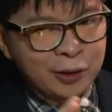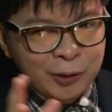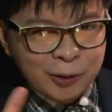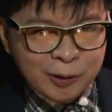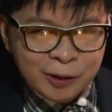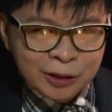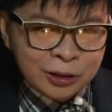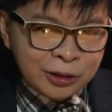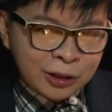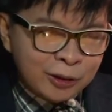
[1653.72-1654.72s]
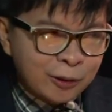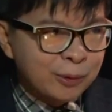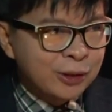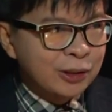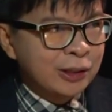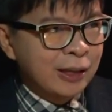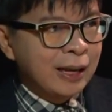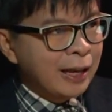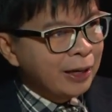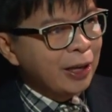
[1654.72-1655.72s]
a certain
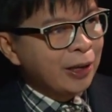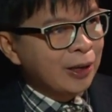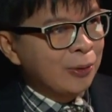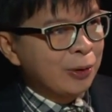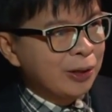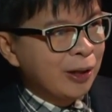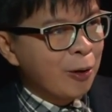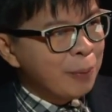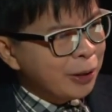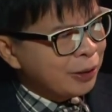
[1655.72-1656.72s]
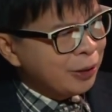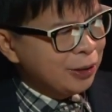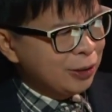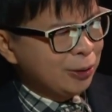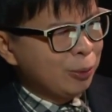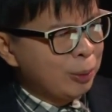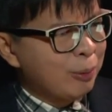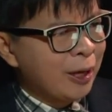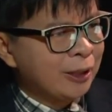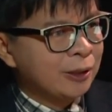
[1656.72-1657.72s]
community, a land area within how many trees
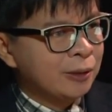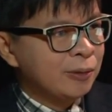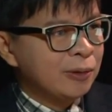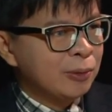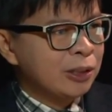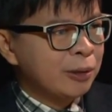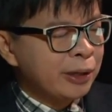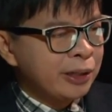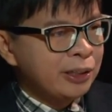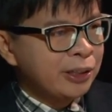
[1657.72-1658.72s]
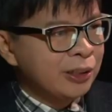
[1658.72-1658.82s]
would be planted? Will there be an